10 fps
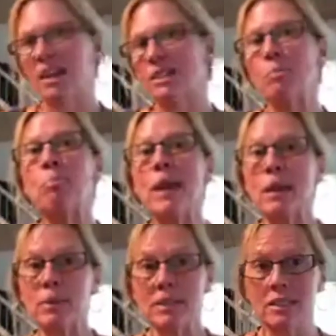It's a
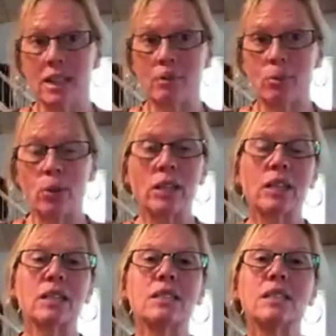baby step. We
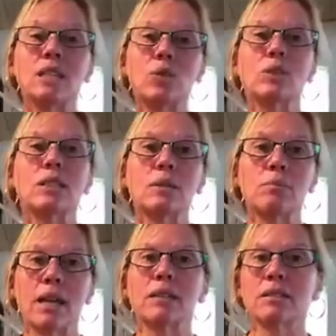can continuously
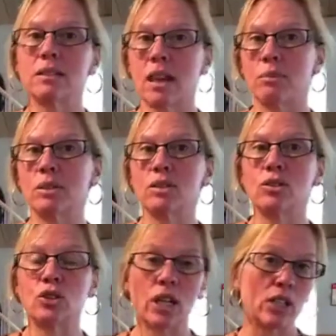make steps
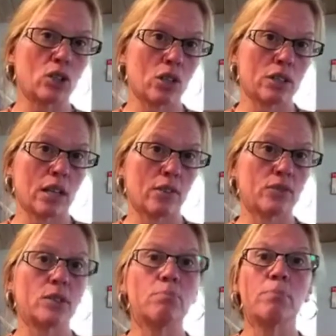to change
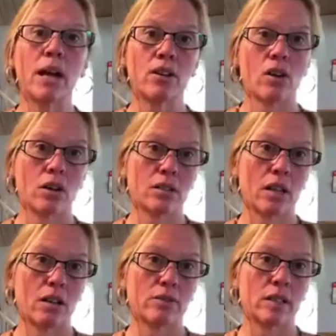ourselves, to better
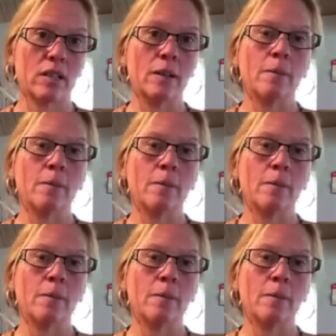ourselves.